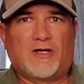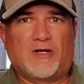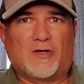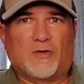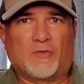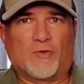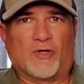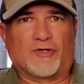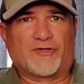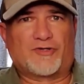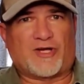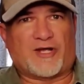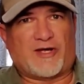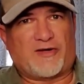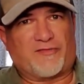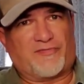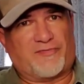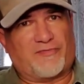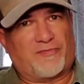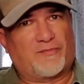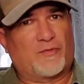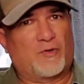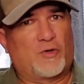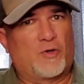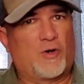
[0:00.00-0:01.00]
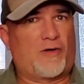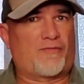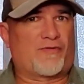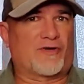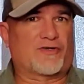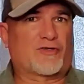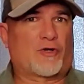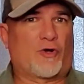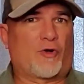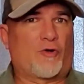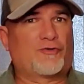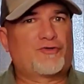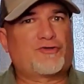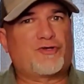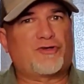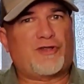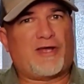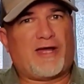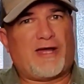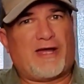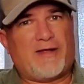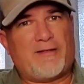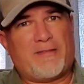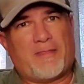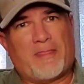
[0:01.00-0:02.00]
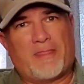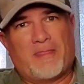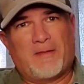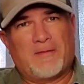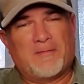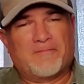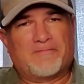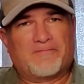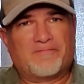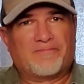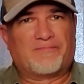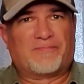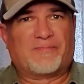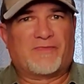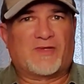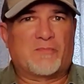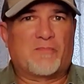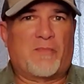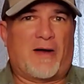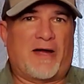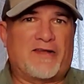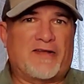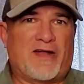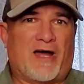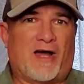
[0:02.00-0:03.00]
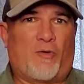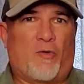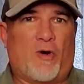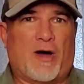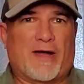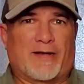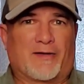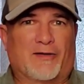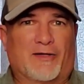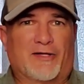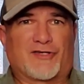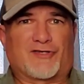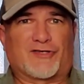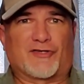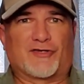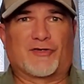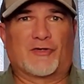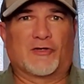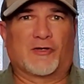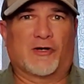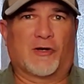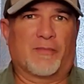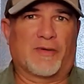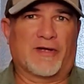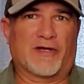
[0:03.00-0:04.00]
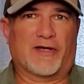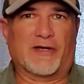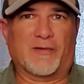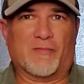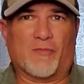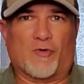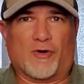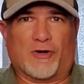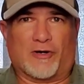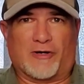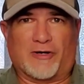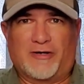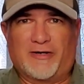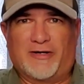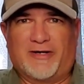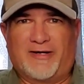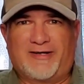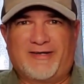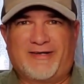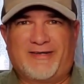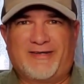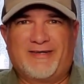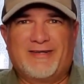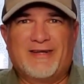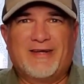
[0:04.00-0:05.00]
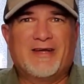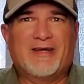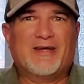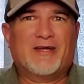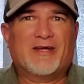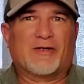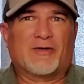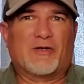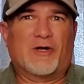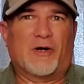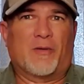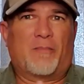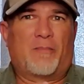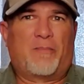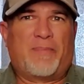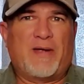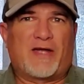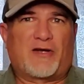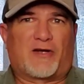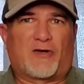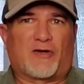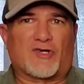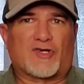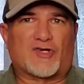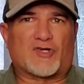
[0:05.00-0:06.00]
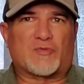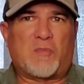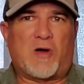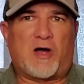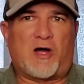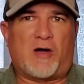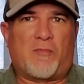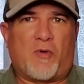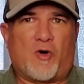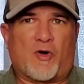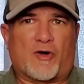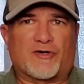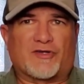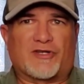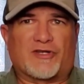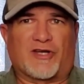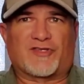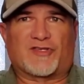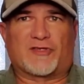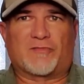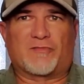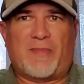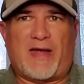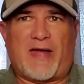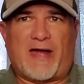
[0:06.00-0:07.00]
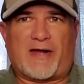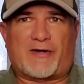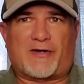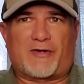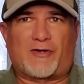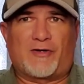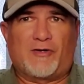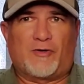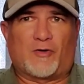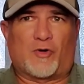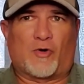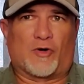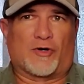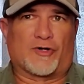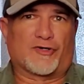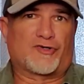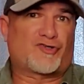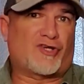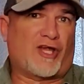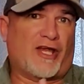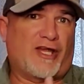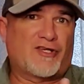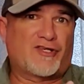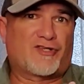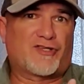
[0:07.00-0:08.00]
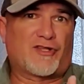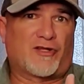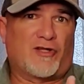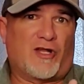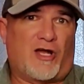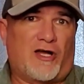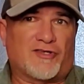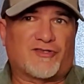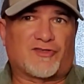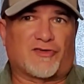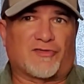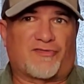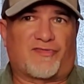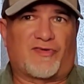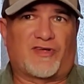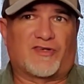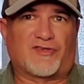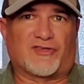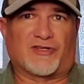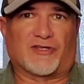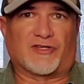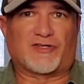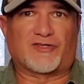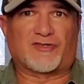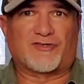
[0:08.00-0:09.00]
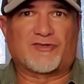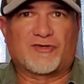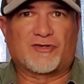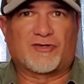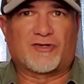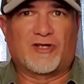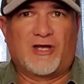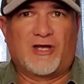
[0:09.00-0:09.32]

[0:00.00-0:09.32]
Well, Jeff, whoever told you that might not want to listen to him anymore. Big or small bore doesn't matter or change the laws of physics.